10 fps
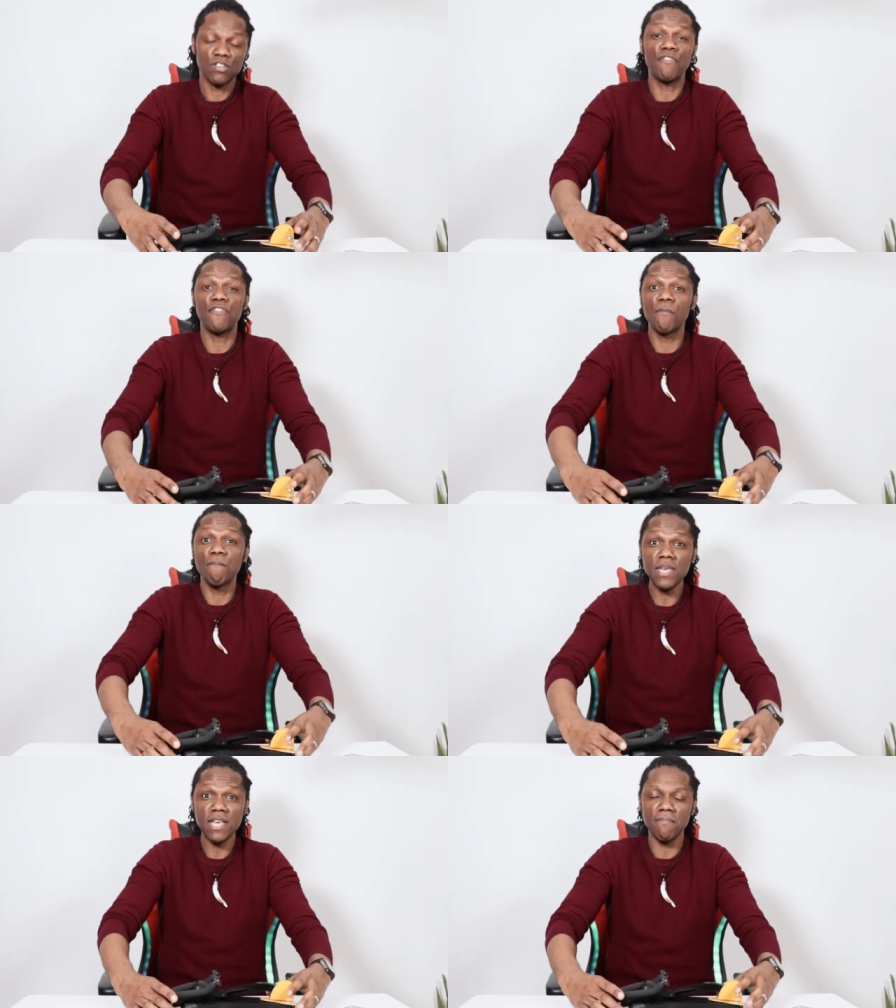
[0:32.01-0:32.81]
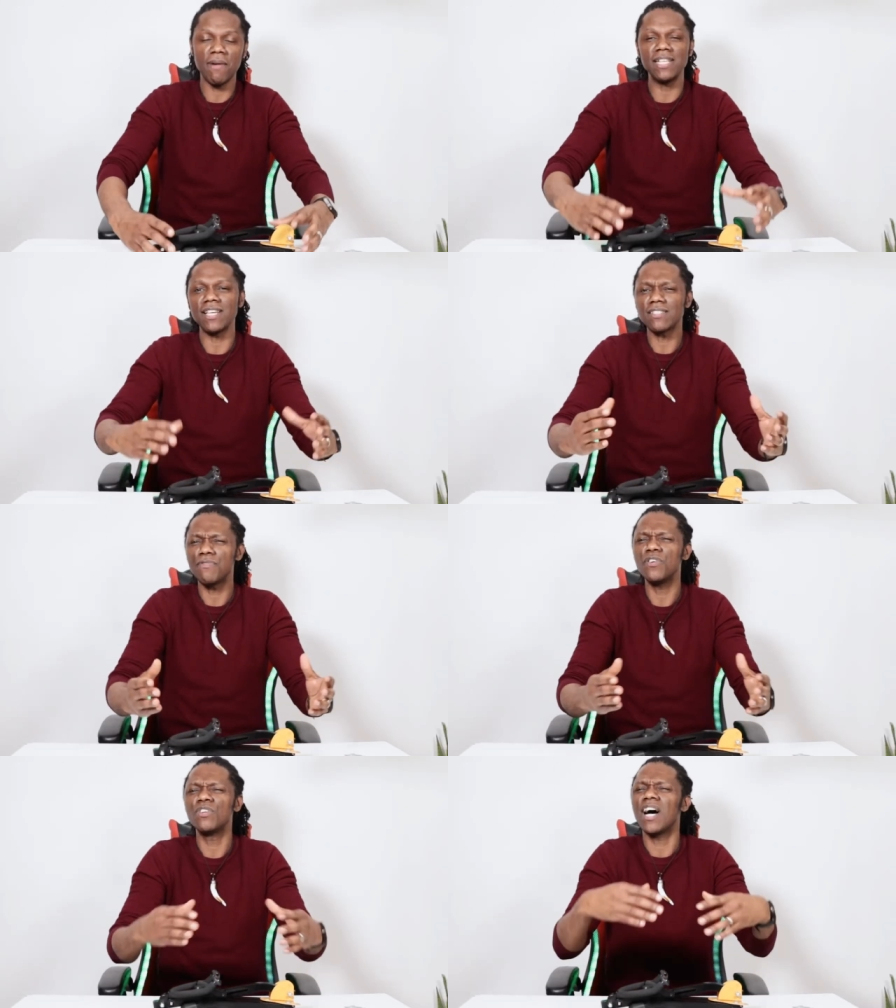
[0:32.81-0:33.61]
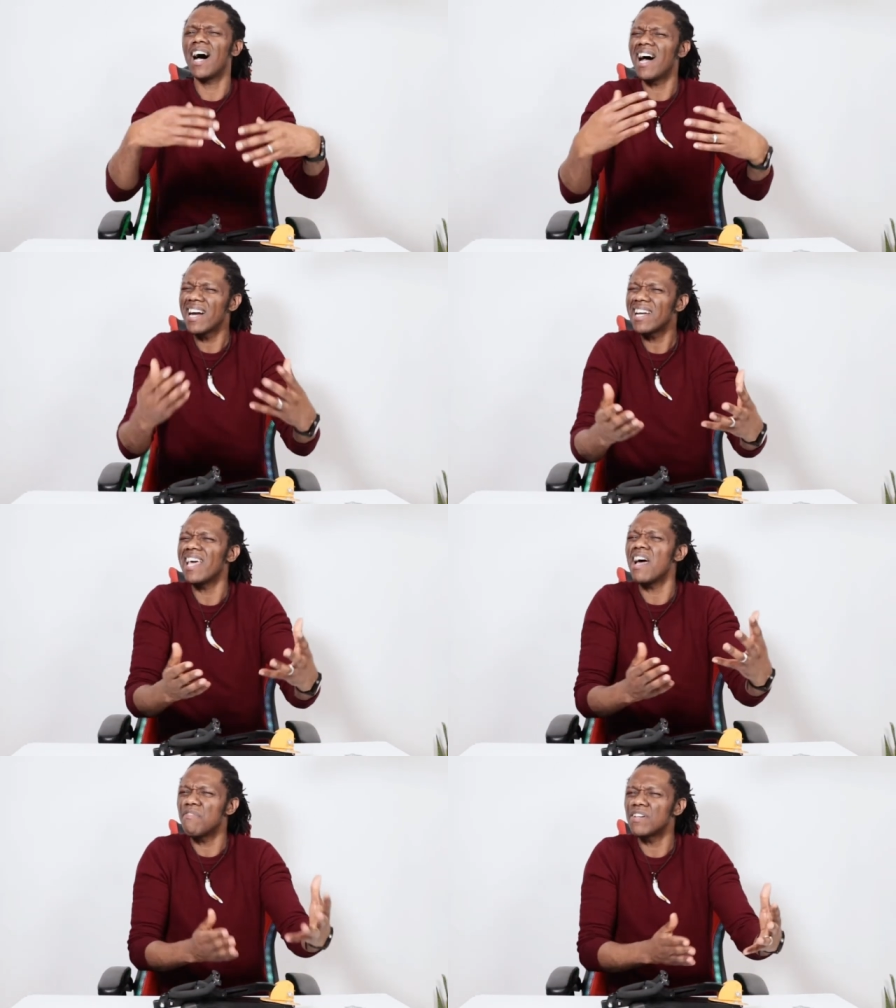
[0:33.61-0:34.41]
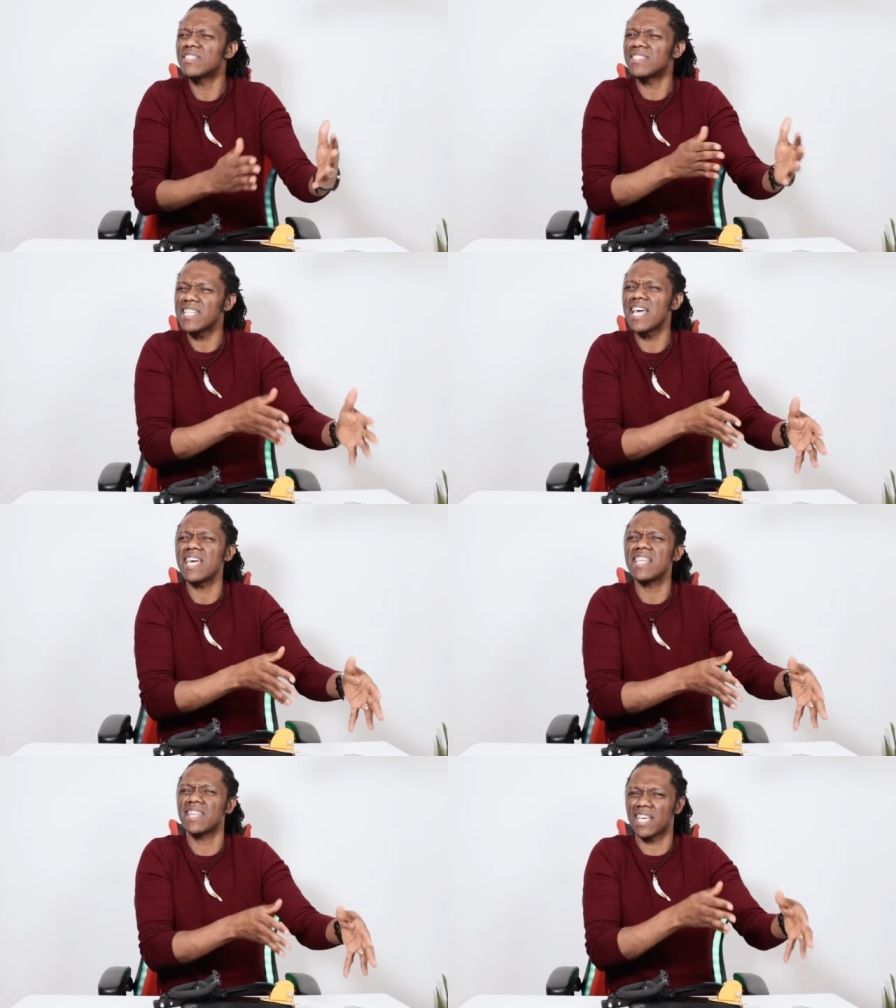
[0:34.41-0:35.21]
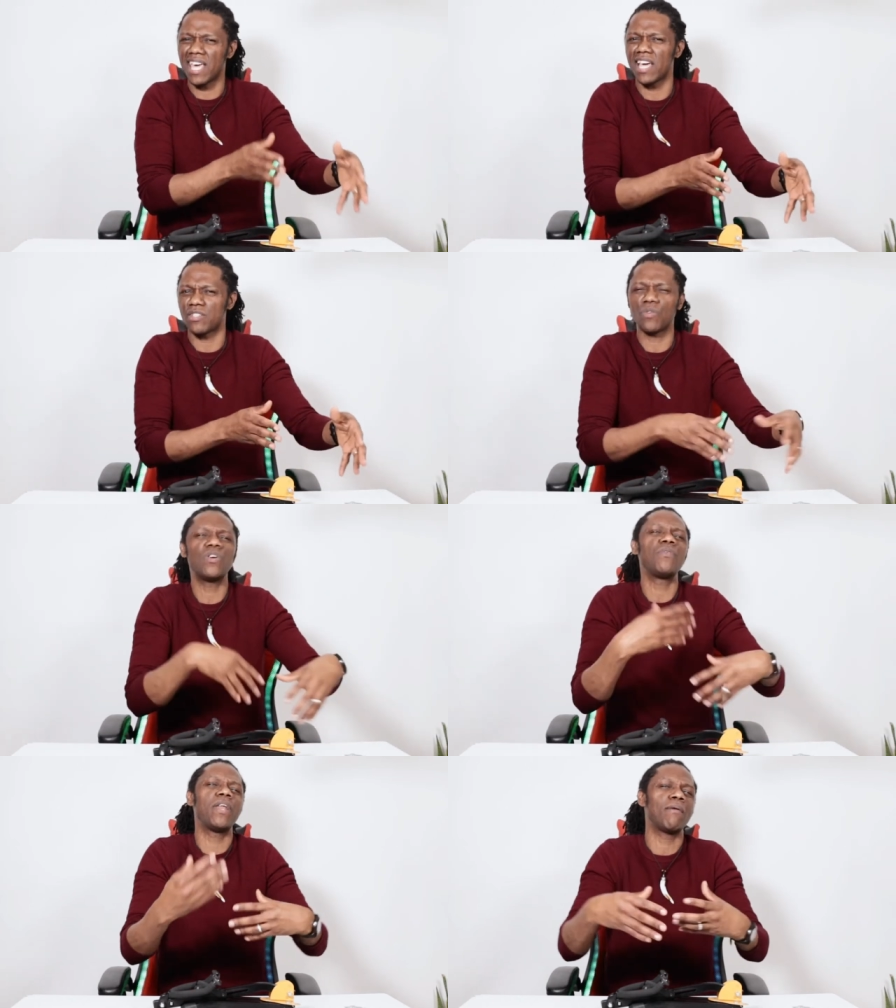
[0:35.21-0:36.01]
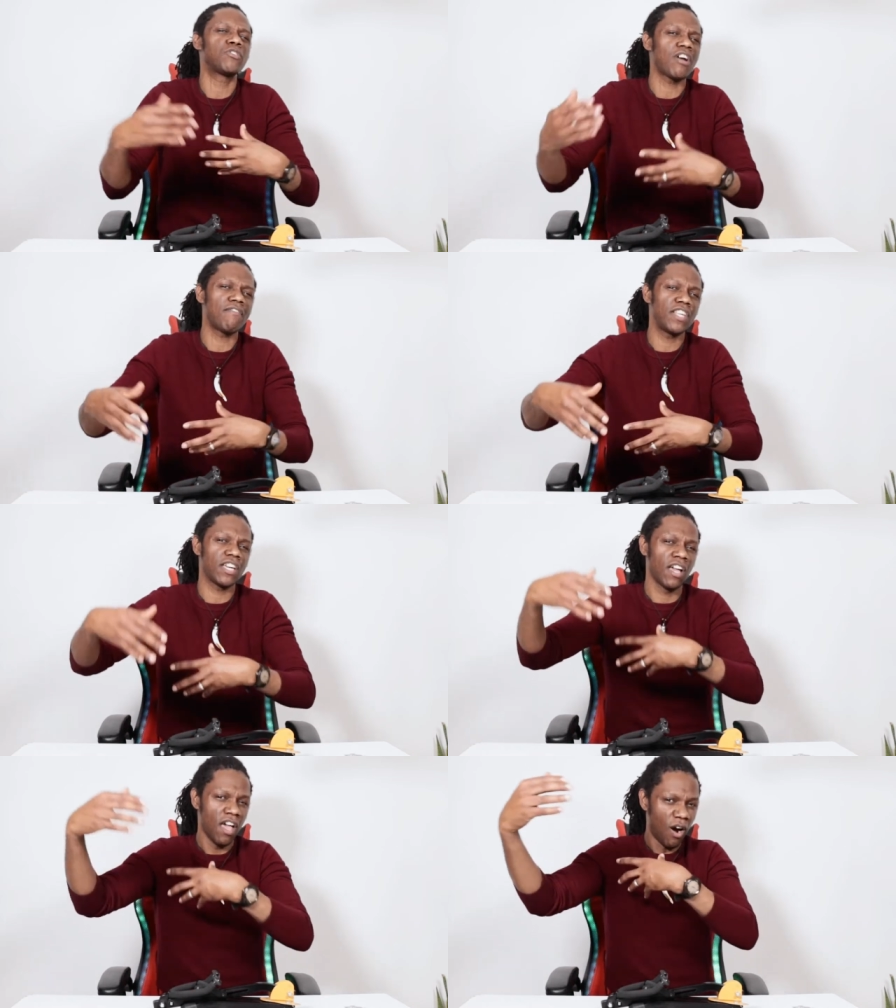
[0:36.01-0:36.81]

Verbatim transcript: So for me, my saxophone hardly ever stay in the case. Only when I'm traveling